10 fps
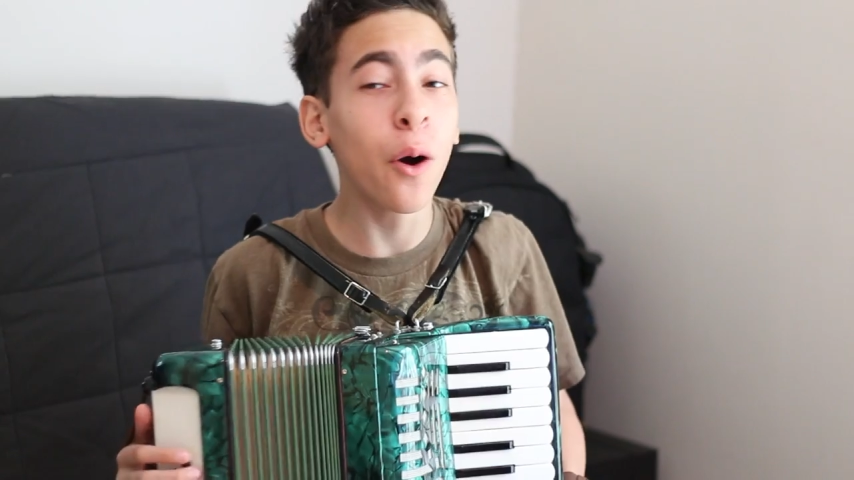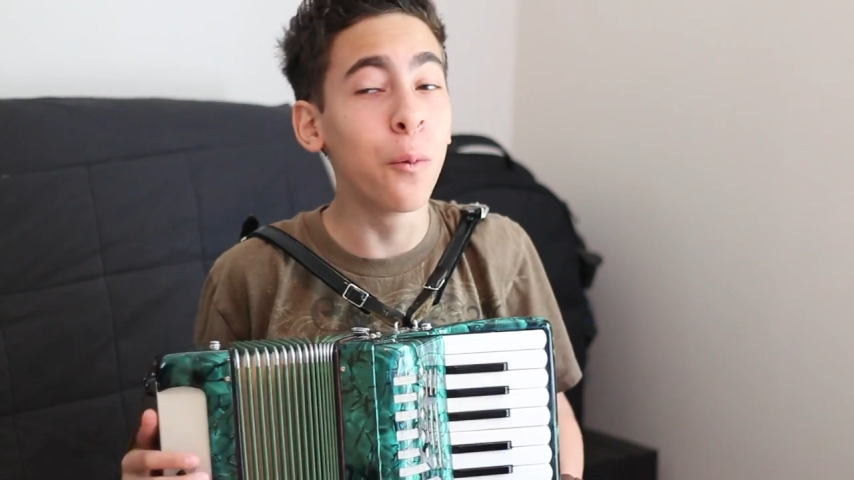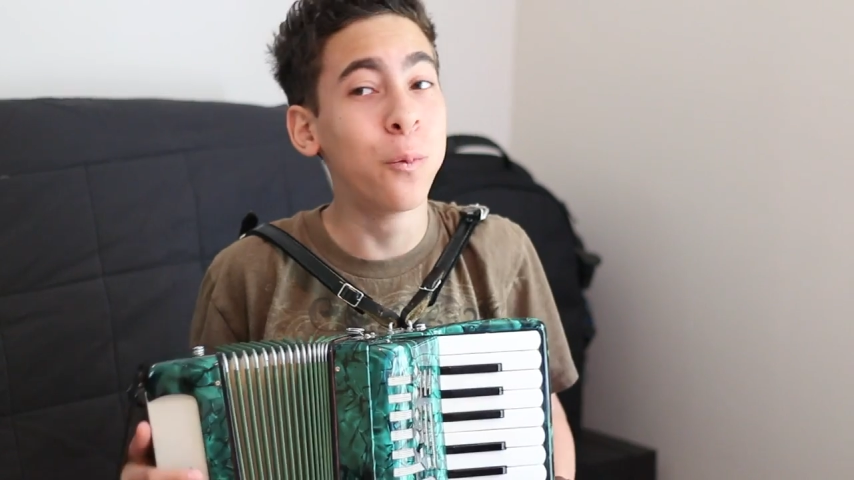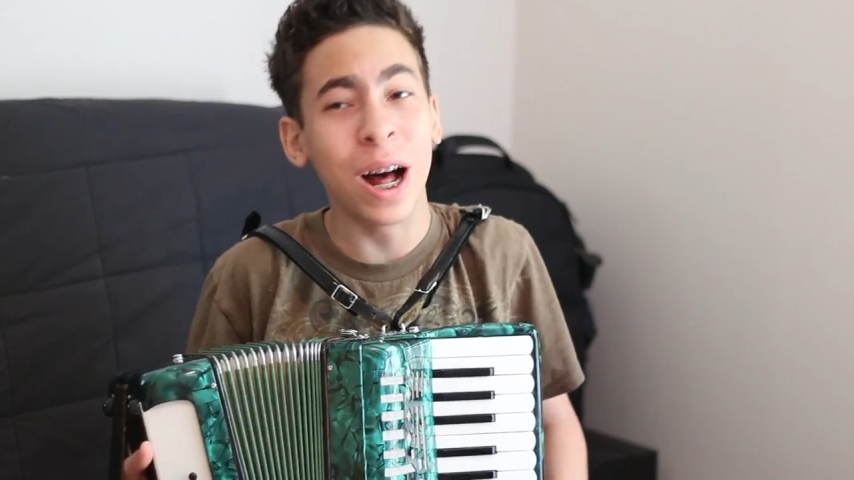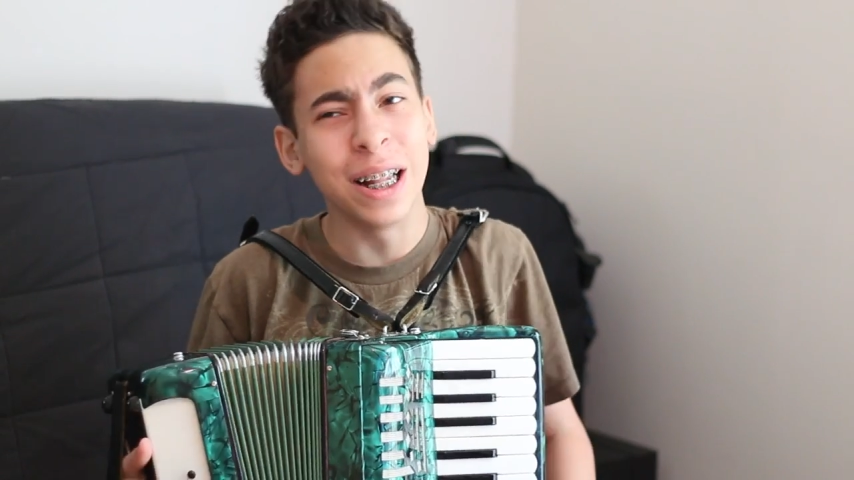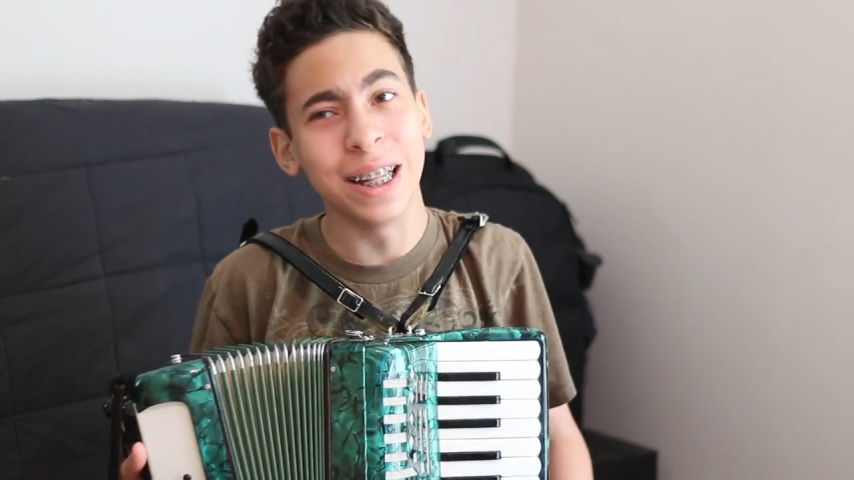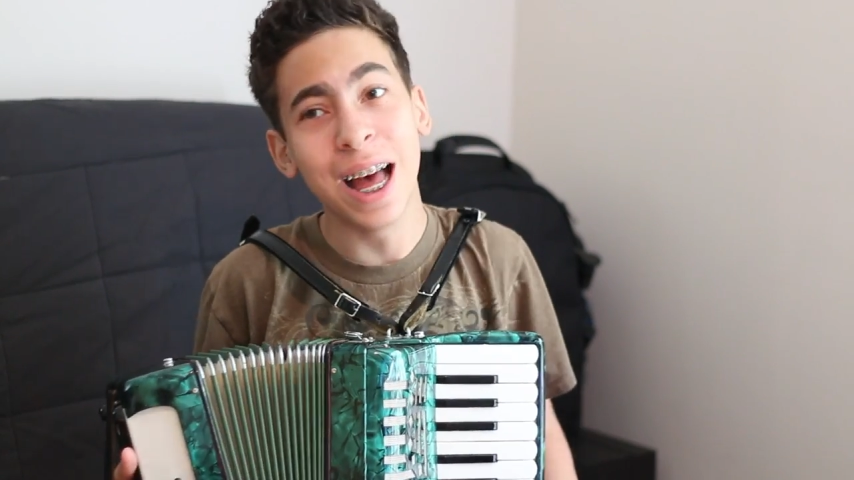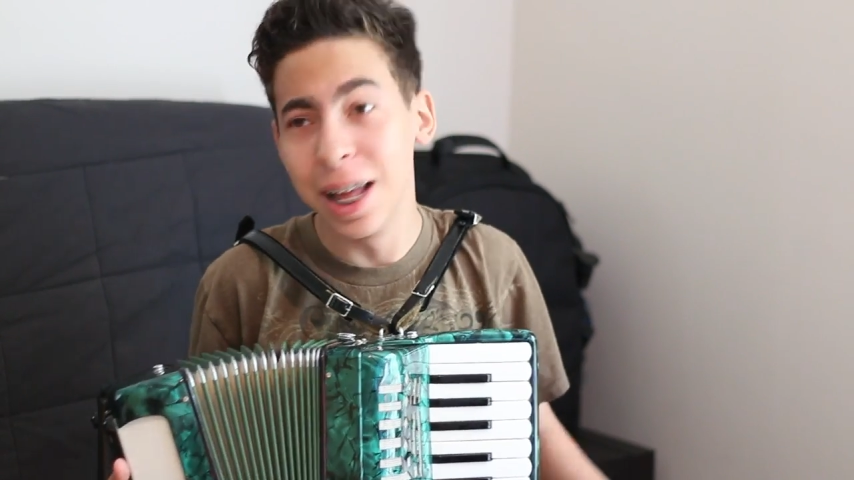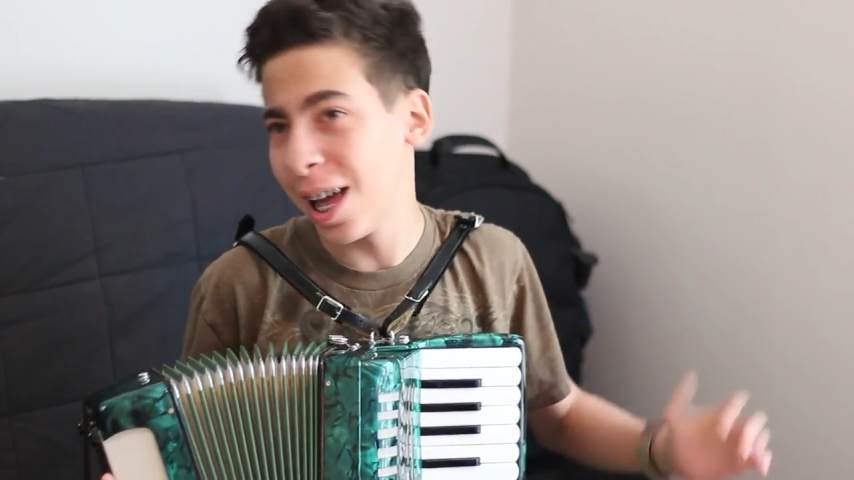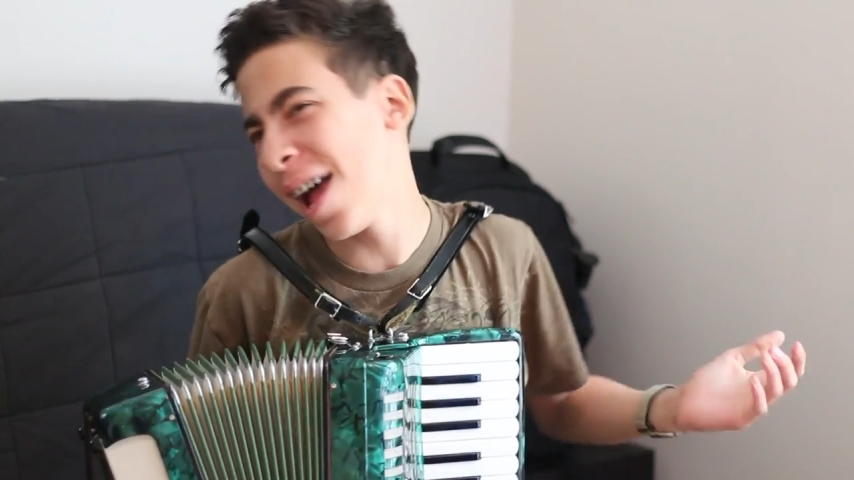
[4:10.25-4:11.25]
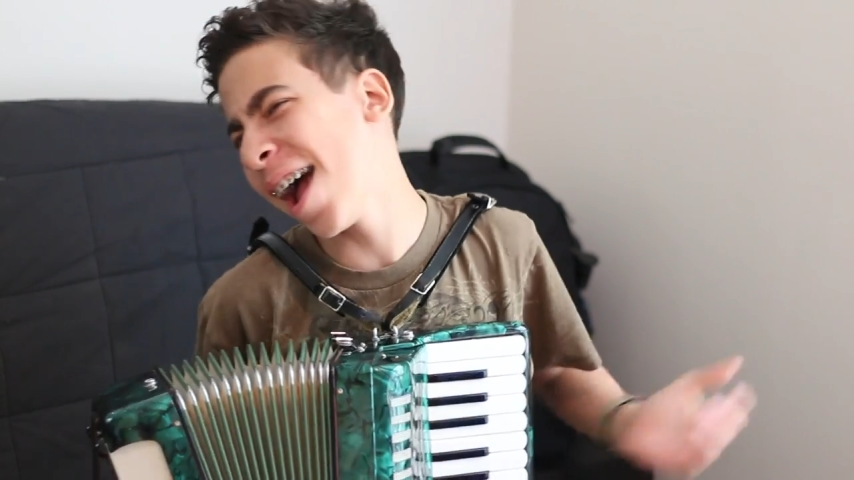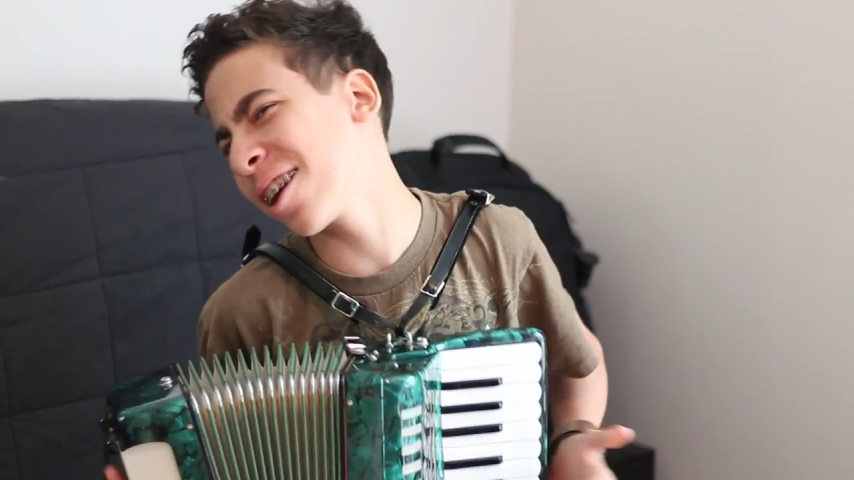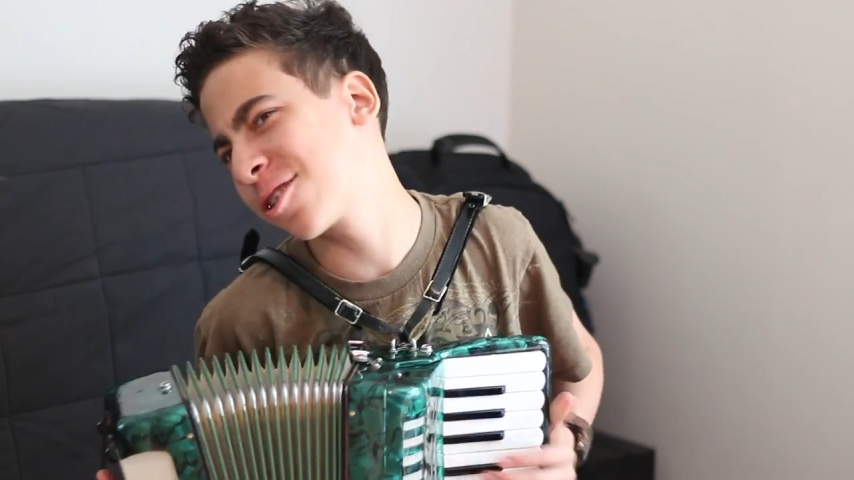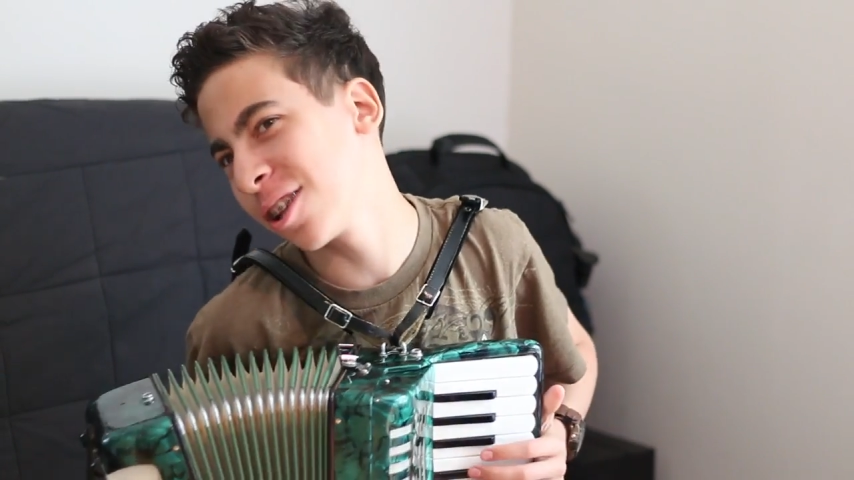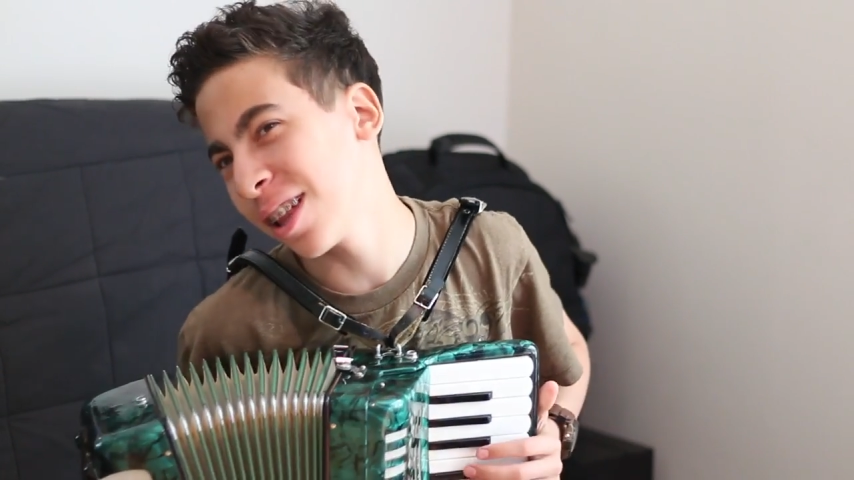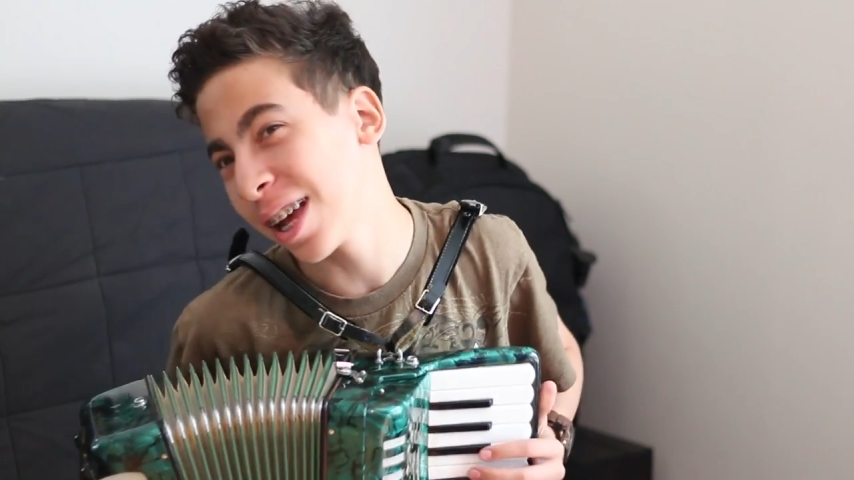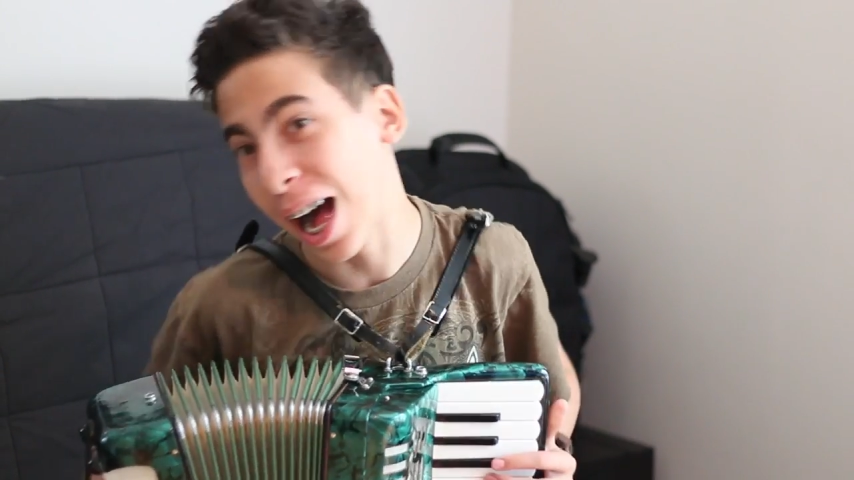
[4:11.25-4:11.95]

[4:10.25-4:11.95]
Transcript: Well, actually,